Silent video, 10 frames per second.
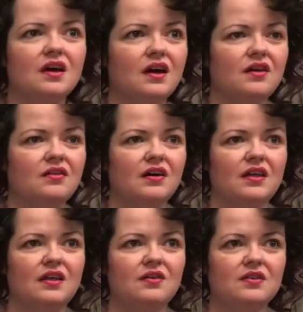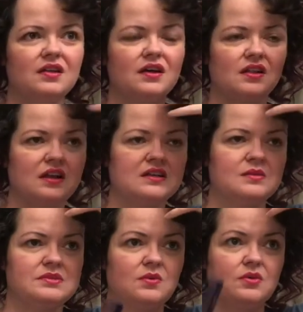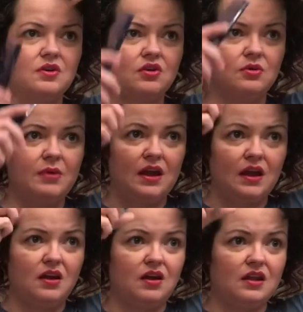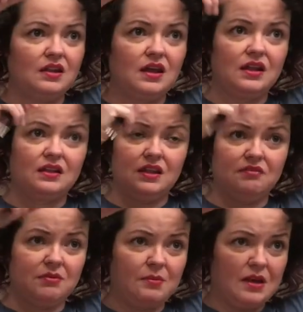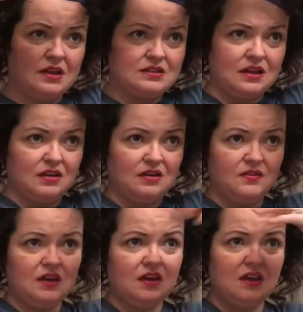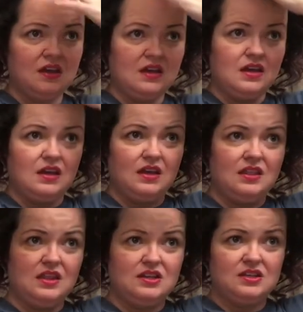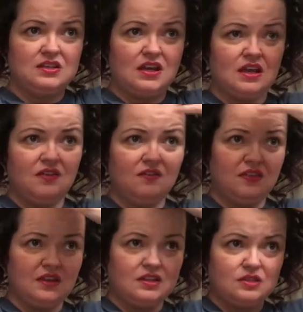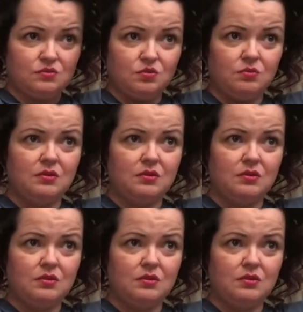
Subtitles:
I don't know how that would look. A lot of times I will curl my hair and like leave my bangs out of it and then just kind of like swoop